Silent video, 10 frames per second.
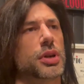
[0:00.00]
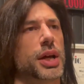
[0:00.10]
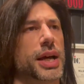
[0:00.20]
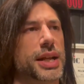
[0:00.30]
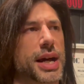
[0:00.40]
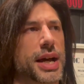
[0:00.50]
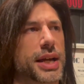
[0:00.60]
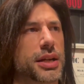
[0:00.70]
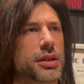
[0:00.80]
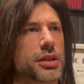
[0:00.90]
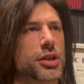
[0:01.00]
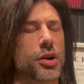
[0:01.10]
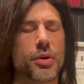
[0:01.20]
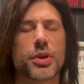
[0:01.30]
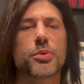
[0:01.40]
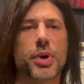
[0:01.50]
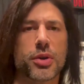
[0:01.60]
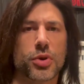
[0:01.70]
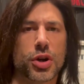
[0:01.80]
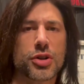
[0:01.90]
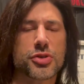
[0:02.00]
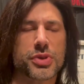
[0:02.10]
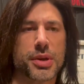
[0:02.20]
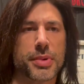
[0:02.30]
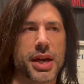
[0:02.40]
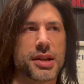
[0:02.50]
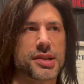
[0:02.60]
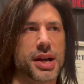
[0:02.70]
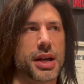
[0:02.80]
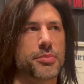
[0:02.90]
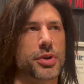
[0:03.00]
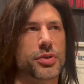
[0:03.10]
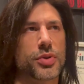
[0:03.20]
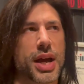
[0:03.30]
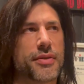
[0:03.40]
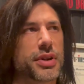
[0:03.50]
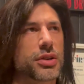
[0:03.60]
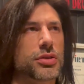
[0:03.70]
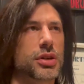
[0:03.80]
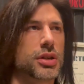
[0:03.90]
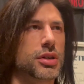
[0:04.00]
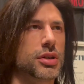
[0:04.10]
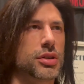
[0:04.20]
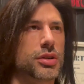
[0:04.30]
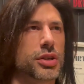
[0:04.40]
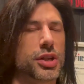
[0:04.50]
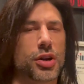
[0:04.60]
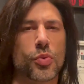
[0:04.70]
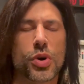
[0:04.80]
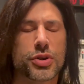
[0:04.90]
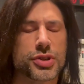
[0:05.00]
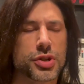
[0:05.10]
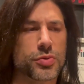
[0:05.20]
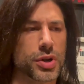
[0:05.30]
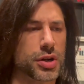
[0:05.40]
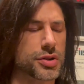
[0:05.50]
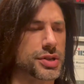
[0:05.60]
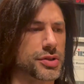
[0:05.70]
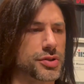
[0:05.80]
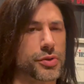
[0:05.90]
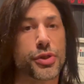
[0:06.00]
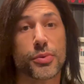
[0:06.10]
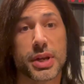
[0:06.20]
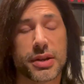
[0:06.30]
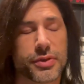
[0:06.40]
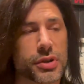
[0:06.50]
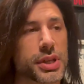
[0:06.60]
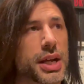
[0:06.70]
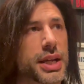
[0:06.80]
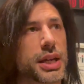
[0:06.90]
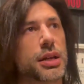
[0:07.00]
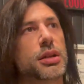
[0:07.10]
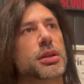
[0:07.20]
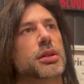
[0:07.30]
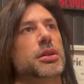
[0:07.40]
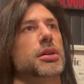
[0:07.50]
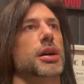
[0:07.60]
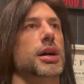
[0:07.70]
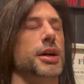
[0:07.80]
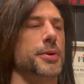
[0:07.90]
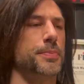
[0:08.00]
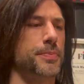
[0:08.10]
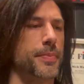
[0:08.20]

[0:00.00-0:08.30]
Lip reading: And you might rehearse with them ahead of time, but having, one or two rehearsals or three if you're lucky, um,